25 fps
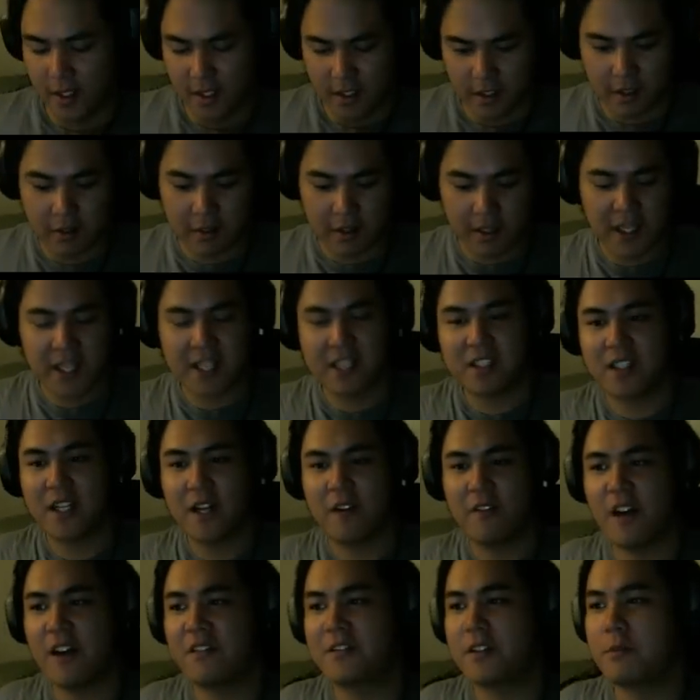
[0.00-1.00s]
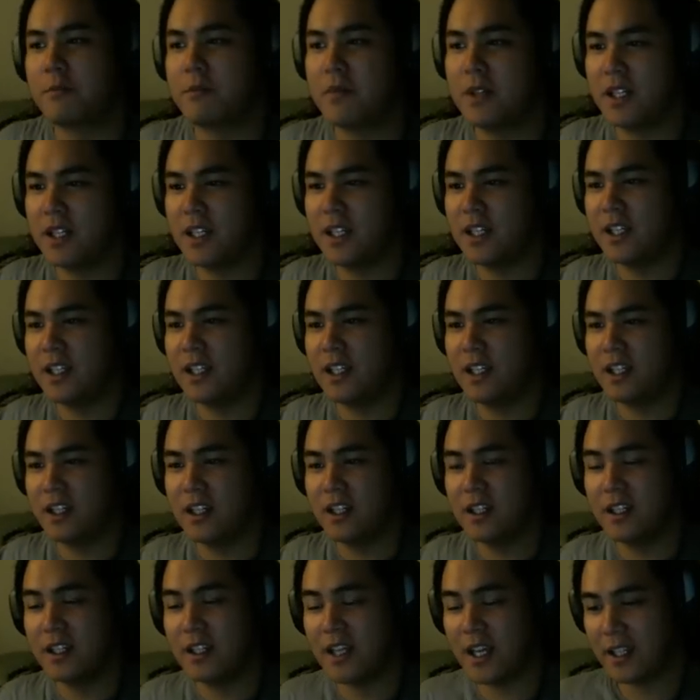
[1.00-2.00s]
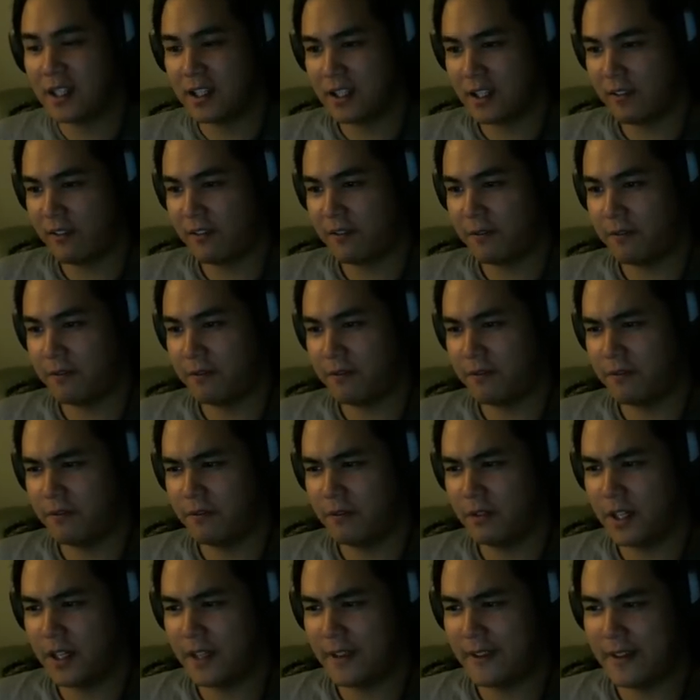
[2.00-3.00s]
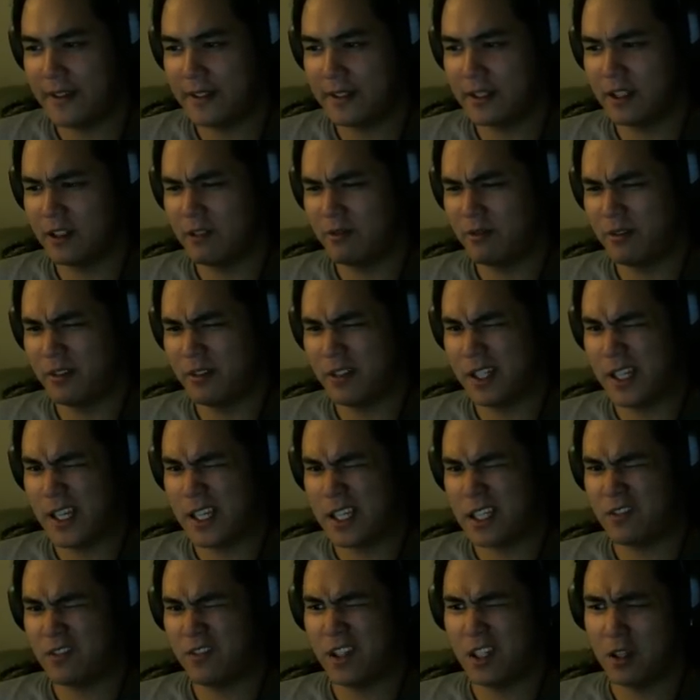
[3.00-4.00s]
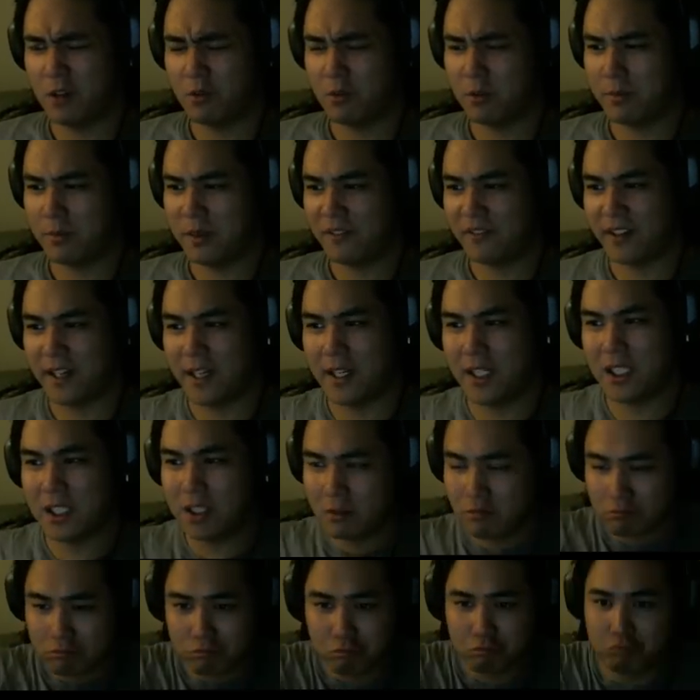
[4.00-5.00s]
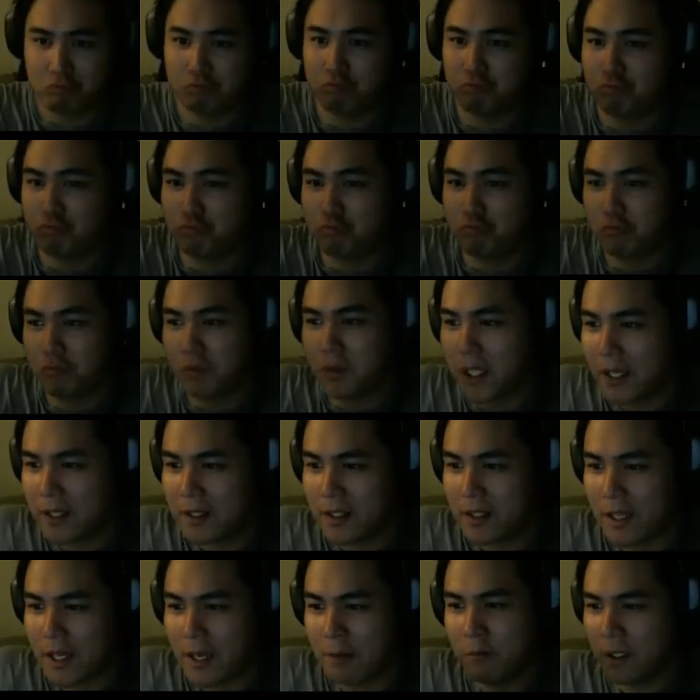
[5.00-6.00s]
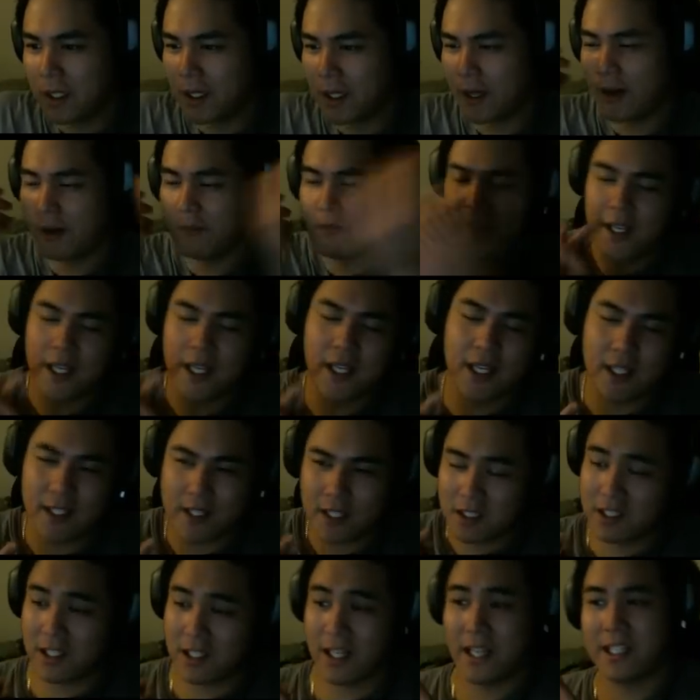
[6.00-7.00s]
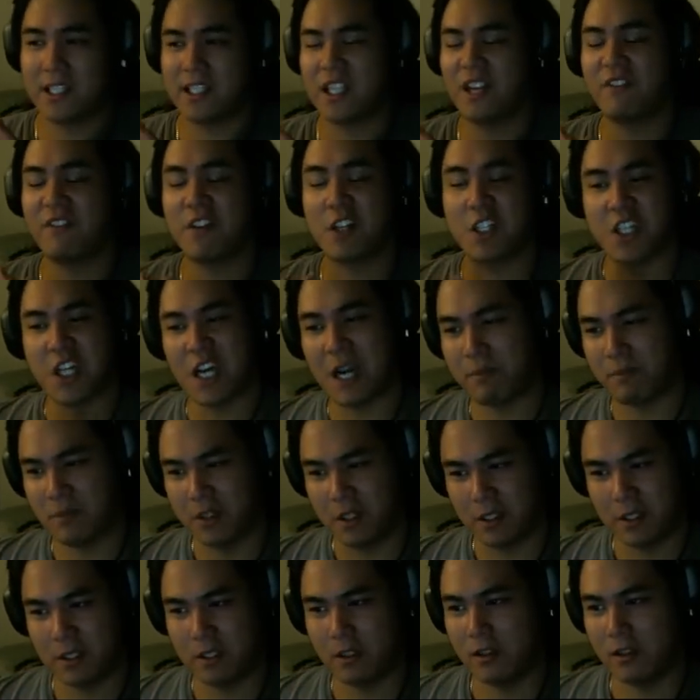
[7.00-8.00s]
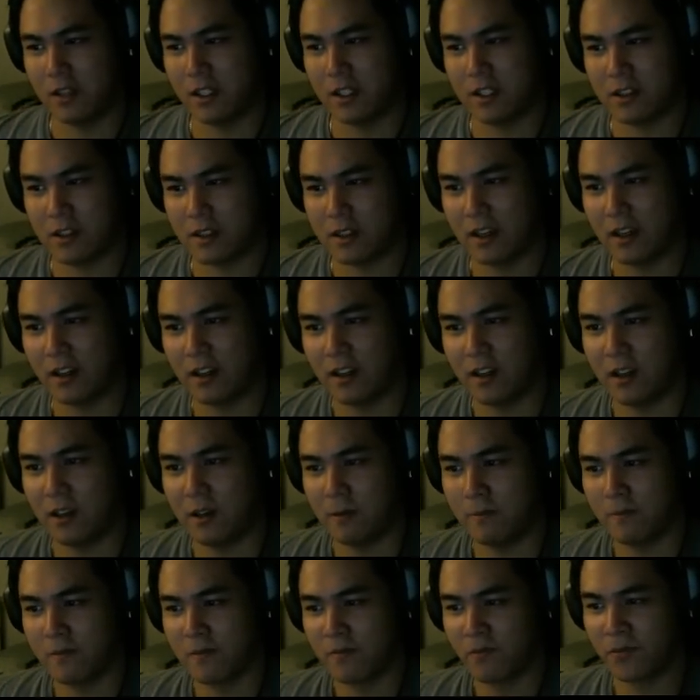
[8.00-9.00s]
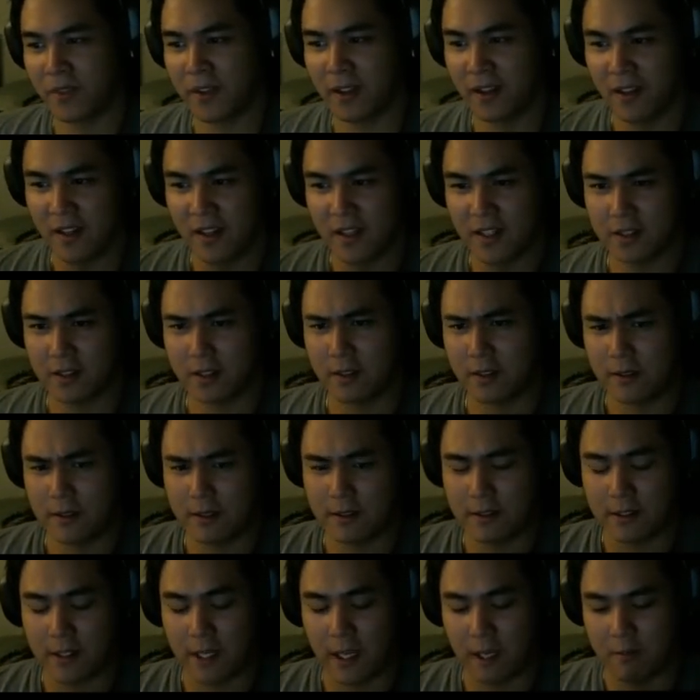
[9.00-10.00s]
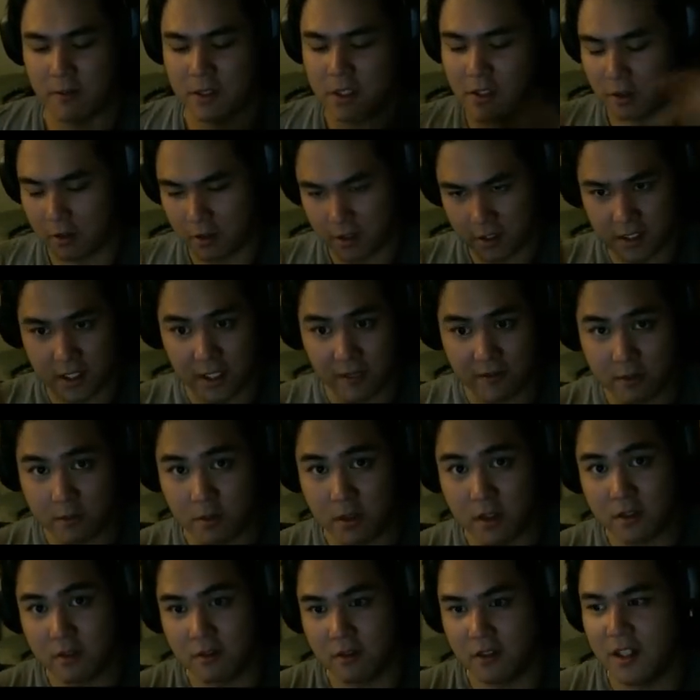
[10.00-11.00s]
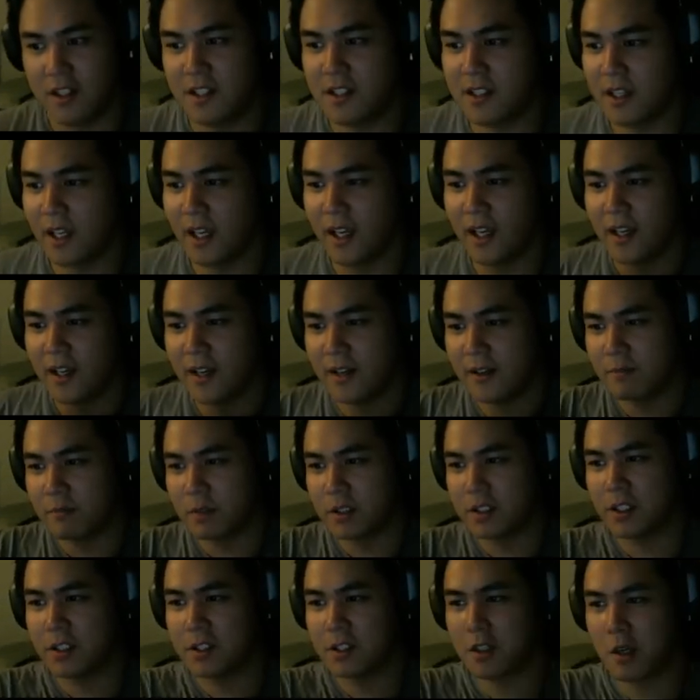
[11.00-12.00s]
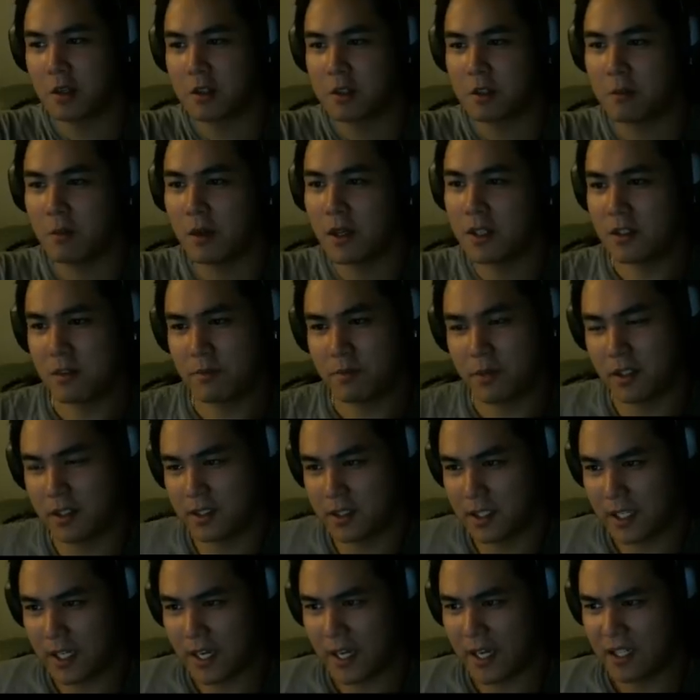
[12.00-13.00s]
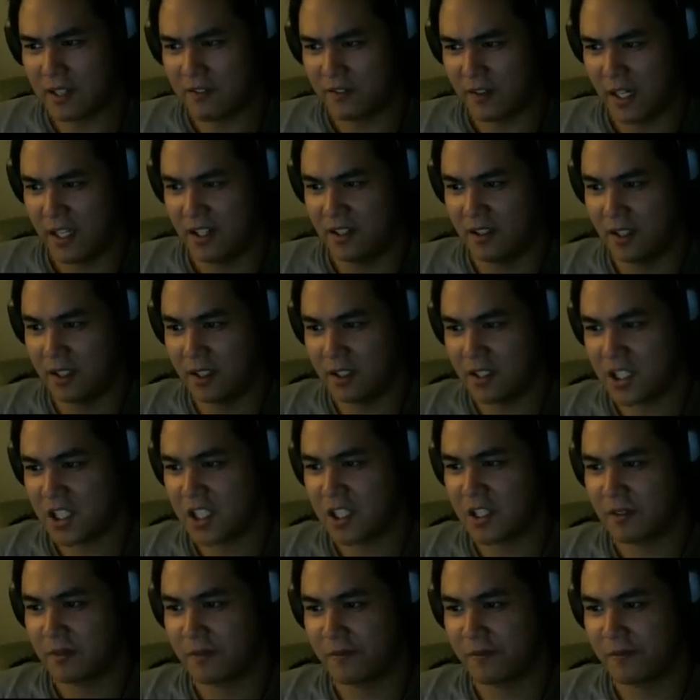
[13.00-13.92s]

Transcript: Oh, I guess that'll have to be at the. I think the next video will be final. I, am I'm, I'm thinking there's like seven chapters to this uh, game since this game is called Seven Mysteries. But there's also multiple kind of endings,